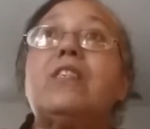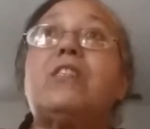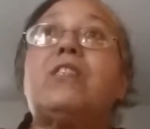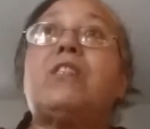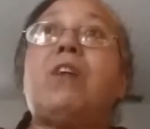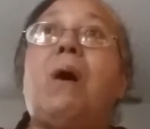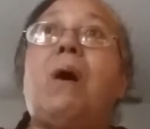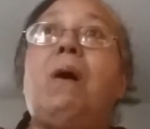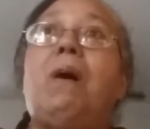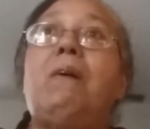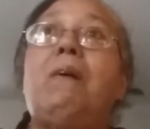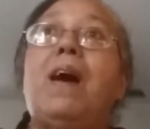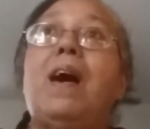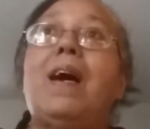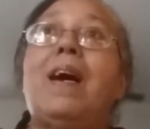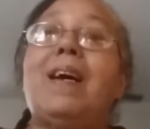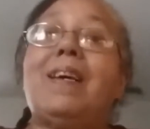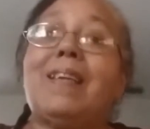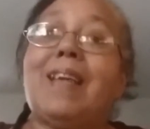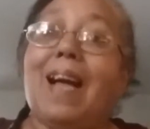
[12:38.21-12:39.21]
So
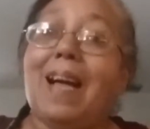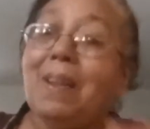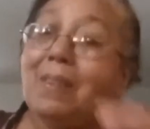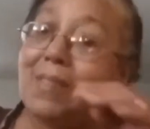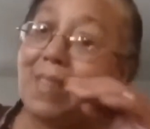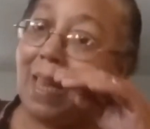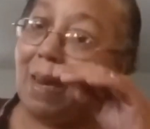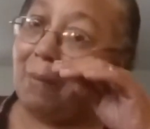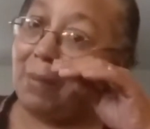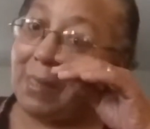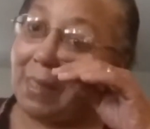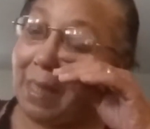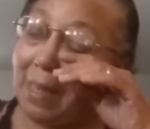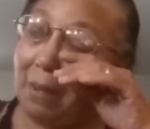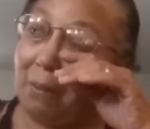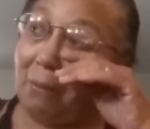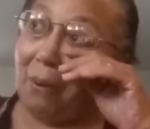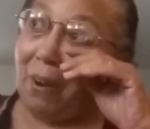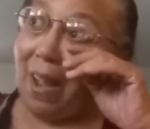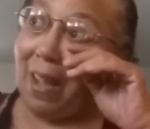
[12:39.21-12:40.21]
I said I wasn't
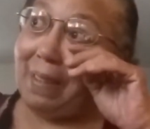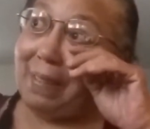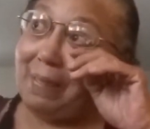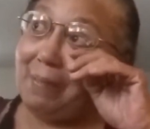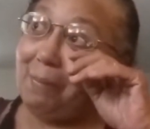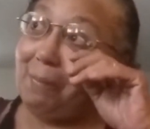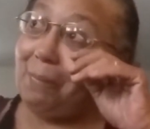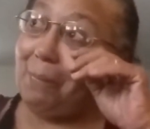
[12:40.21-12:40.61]
gonna cry.